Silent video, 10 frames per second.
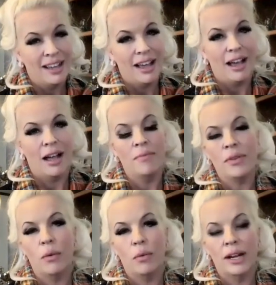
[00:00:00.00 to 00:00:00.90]

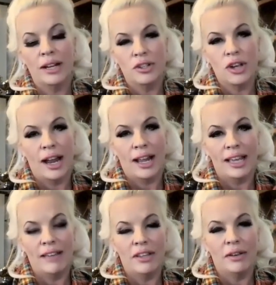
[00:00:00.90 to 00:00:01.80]
we're going to try to
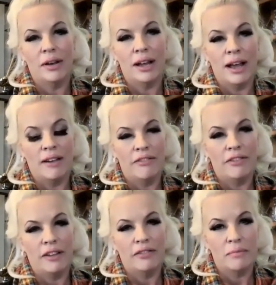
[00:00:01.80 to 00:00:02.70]
give you enough
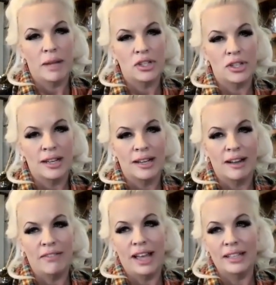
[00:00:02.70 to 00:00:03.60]
information in
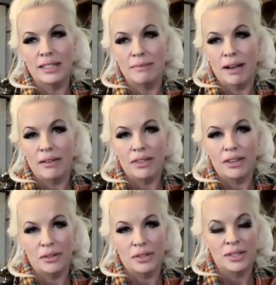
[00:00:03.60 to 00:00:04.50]
advance about
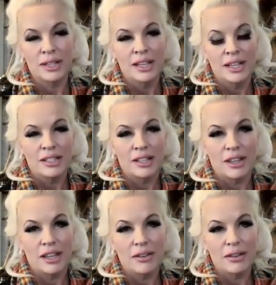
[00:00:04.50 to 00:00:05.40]
those so
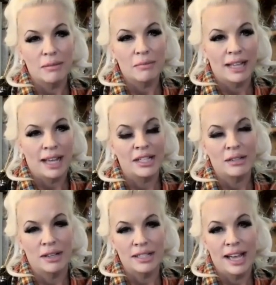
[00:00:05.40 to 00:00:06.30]
that you can plan to
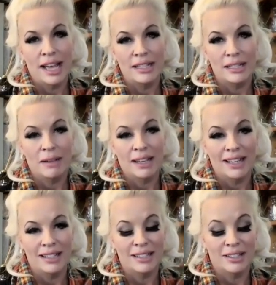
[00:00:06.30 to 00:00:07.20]
attend,
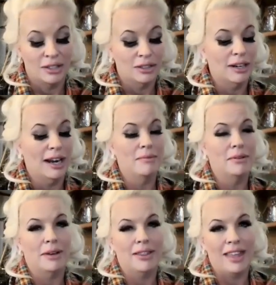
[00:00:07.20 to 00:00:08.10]
because it's incredible
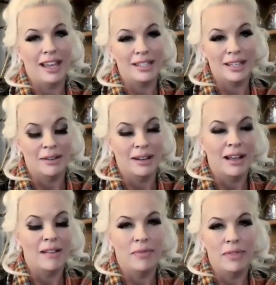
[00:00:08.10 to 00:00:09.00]
what they do,
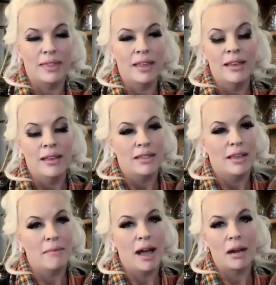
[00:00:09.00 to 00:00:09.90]
and the
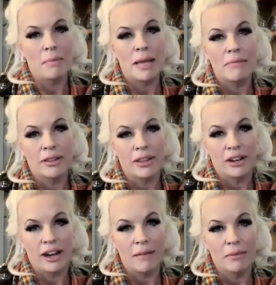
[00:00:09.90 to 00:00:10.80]
amount of people that
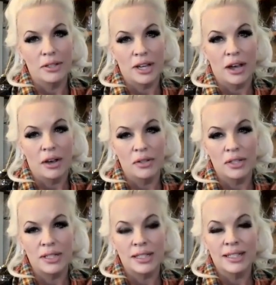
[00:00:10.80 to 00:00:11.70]
they're able to
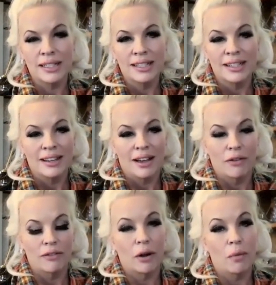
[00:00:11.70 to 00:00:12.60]
host.
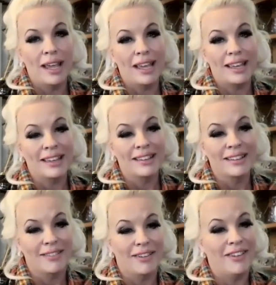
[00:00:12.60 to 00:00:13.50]
over a week
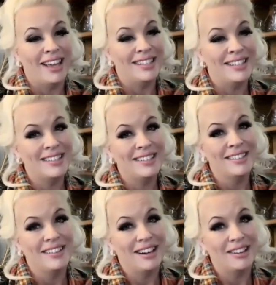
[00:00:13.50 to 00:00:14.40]
of events
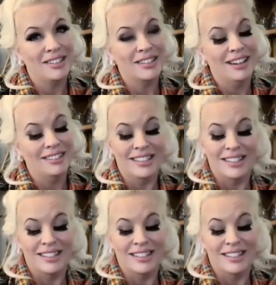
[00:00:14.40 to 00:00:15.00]
there in Scotland.